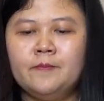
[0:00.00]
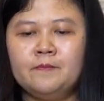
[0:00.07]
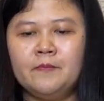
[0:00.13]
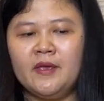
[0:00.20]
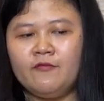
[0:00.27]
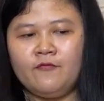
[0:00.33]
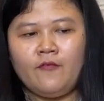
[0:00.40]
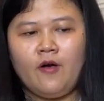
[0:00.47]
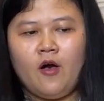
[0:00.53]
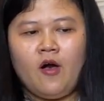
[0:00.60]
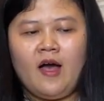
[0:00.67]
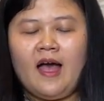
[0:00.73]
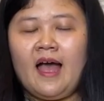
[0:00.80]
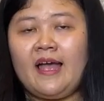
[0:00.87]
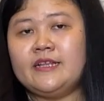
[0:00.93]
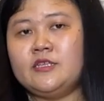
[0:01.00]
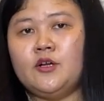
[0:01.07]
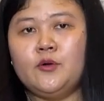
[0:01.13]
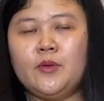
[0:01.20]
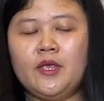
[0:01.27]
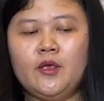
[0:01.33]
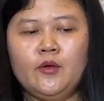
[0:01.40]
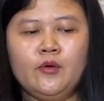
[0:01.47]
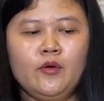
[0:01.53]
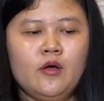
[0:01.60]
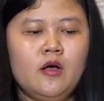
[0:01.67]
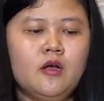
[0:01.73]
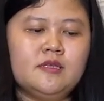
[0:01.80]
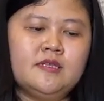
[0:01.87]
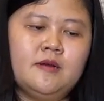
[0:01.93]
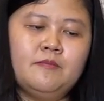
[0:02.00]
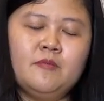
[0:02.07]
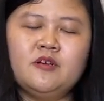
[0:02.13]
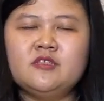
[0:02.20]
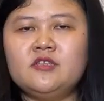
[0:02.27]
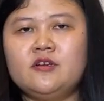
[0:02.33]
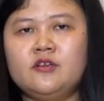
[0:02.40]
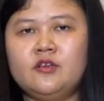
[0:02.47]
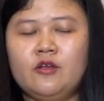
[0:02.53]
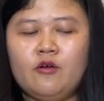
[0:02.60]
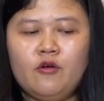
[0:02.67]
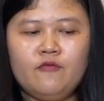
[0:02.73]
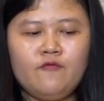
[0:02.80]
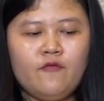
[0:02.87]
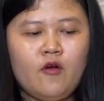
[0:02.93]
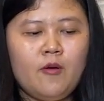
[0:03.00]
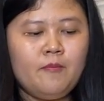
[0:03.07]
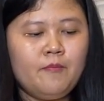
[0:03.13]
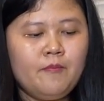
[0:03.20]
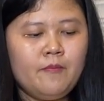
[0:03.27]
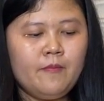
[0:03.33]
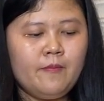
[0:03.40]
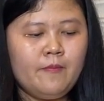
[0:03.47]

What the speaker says: Before I told you the material from